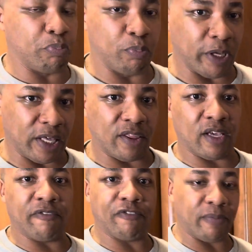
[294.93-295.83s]
And
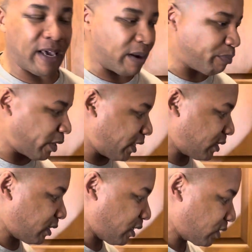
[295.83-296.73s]
then from that
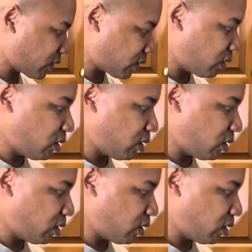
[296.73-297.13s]
process,